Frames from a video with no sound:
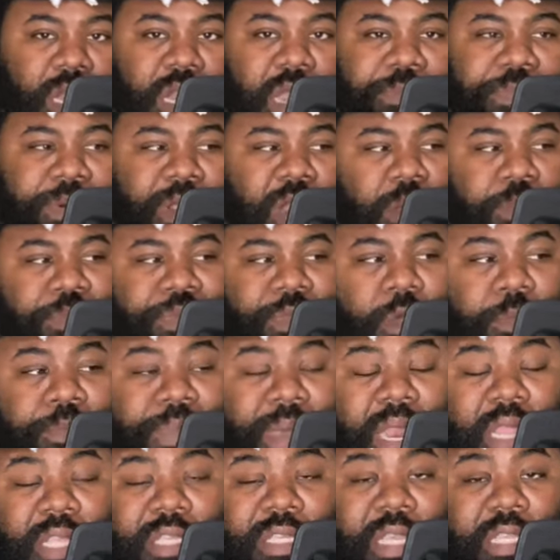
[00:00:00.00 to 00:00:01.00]
up on the Bill
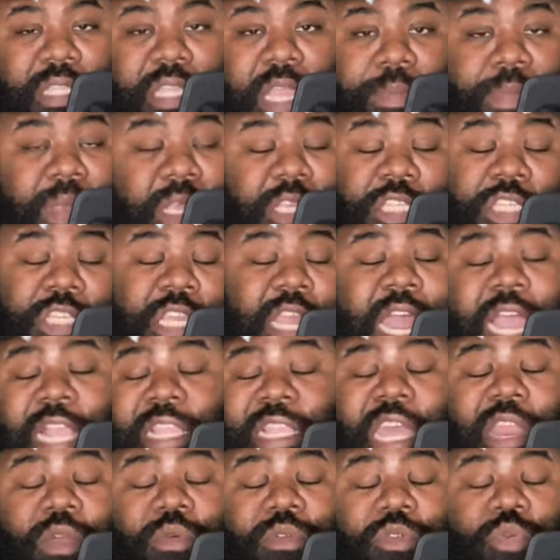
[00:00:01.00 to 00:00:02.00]
Belichick talking about, shit, I
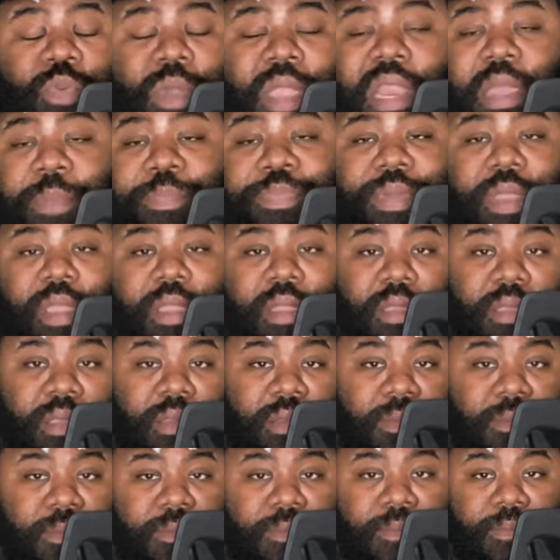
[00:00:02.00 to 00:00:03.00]
thought it was sweet up here.
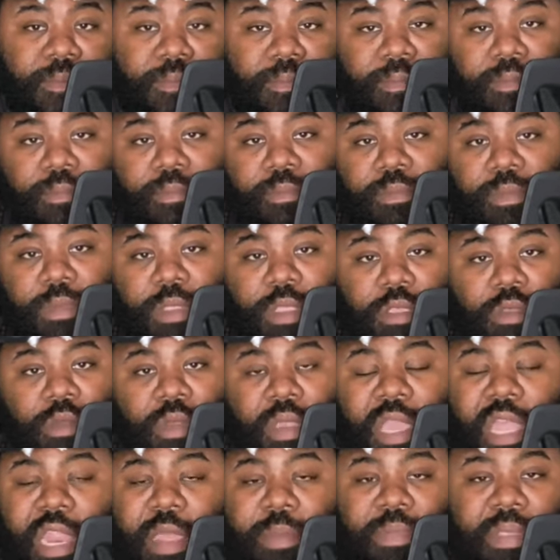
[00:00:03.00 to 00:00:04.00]
You
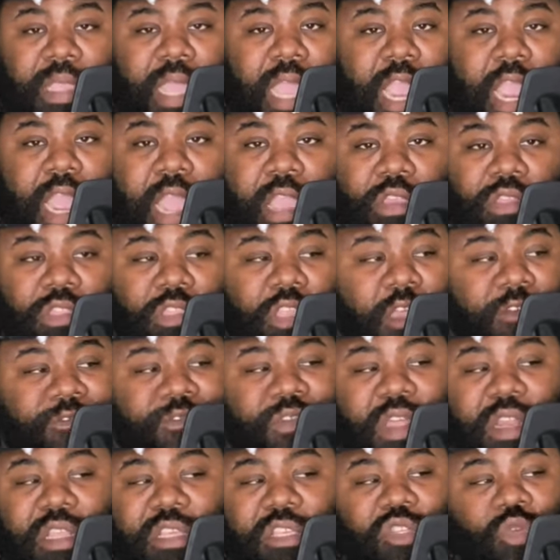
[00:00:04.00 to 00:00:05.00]
get up there, you start
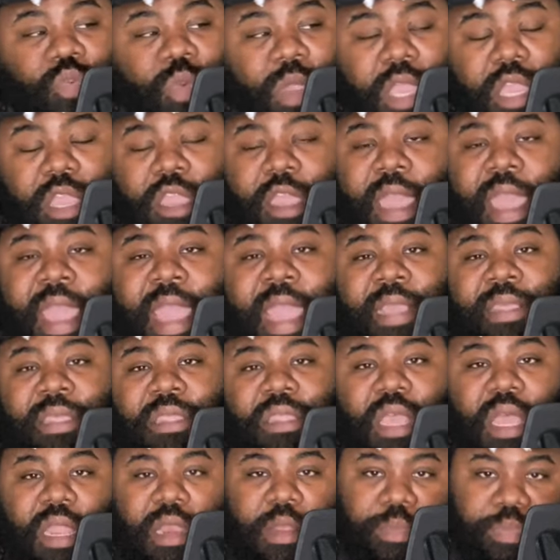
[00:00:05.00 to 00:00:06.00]
feeling sweet, your ass
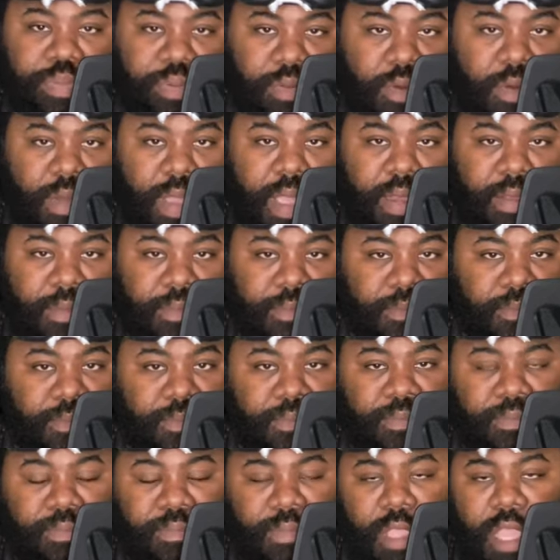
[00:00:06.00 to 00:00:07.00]
is unemployed.
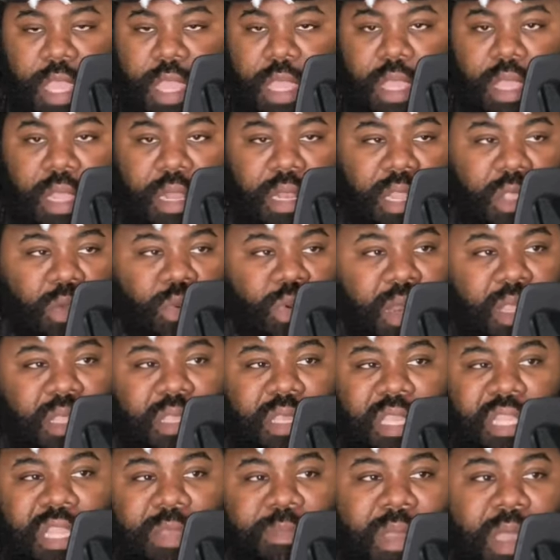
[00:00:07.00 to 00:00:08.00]
Look what he
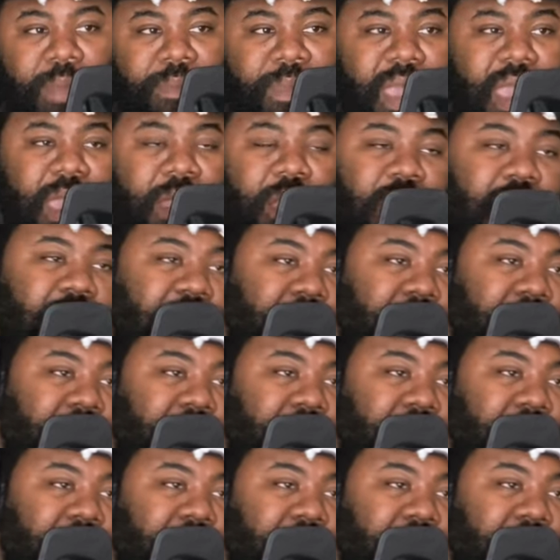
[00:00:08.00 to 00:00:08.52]
did to my man,